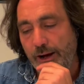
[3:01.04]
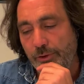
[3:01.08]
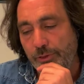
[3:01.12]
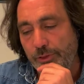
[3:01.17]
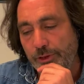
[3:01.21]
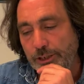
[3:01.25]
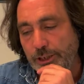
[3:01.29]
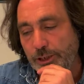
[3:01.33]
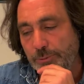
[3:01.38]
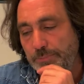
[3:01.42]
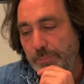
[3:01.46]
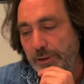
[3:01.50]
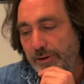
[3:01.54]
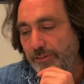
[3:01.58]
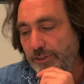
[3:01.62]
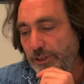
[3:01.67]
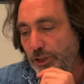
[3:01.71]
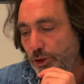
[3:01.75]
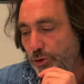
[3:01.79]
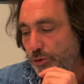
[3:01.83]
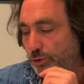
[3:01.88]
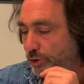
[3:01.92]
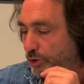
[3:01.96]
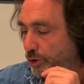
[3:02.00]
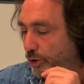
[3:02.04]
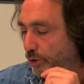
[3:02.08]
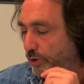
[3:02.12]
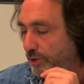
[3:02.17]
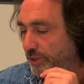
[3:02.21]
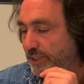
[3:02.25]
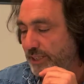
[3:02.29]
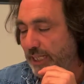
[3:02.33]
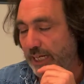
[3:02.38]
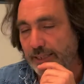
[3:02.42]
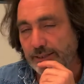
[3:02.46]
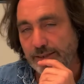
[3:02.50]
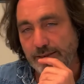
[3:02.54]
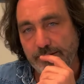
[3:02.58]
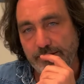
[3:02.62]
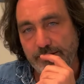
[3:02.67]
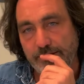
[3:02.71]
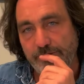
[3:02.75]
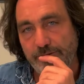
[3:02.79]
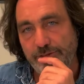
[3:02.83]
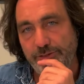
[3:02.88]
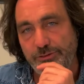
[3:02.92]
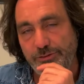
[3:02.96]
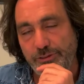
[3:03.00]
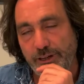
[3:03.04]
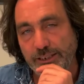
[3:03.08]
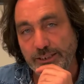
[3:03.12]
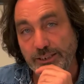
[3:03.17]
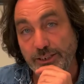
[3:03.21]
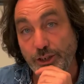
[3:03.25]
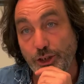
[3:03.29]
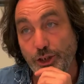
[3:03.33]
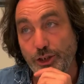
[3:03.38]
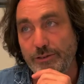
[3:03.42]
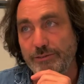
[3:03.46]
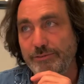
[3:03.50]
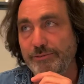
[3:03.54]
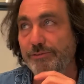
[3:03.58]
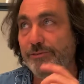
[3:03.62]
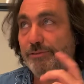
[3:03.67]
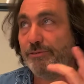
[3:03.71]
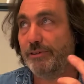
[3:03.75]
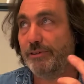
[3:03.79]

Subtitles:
on the spiritual sort of front,